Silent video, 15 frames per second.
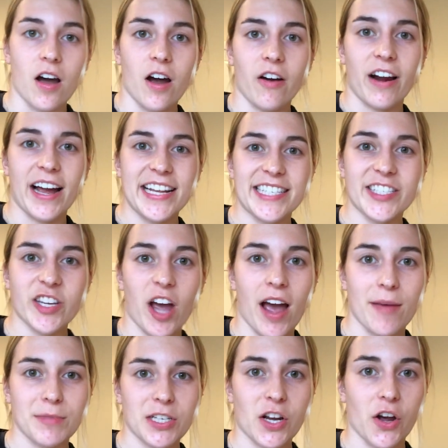All right,
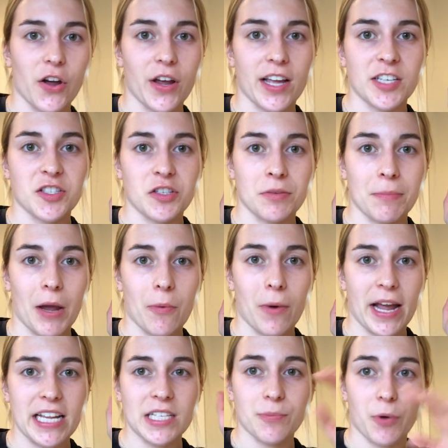time to go and do my
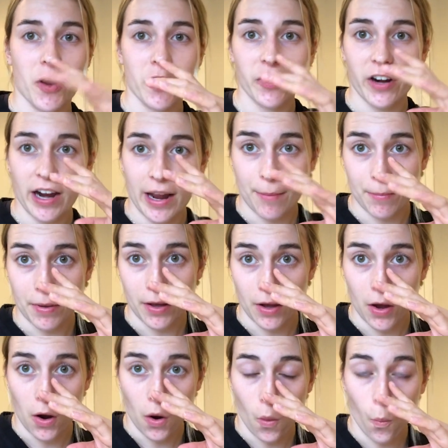weights program.
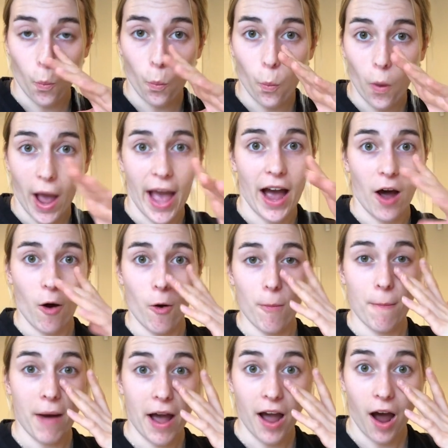Wow,
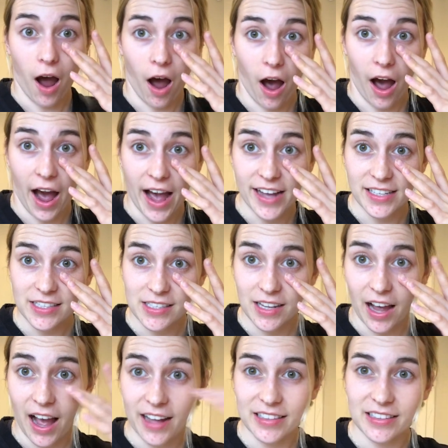my eyes
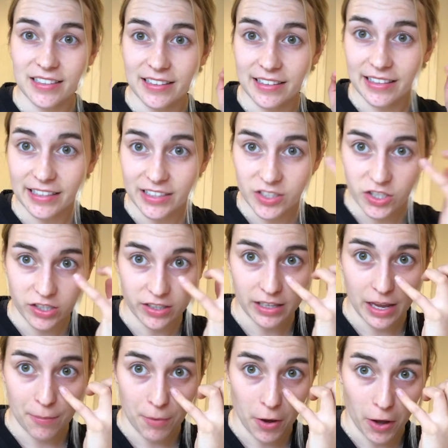are
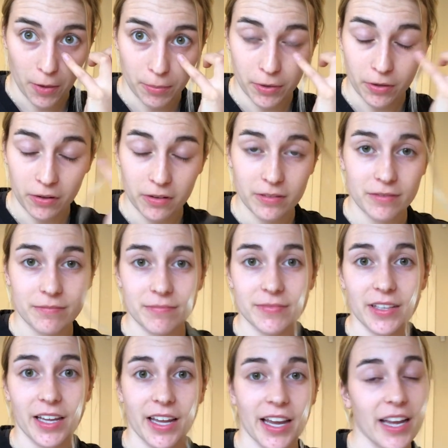literally purple.
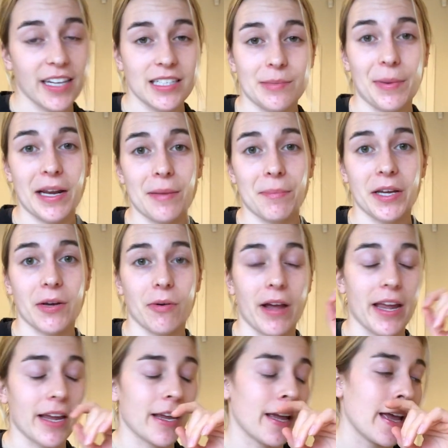It's been a big
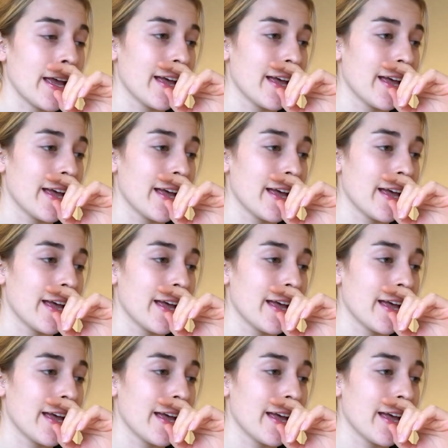week.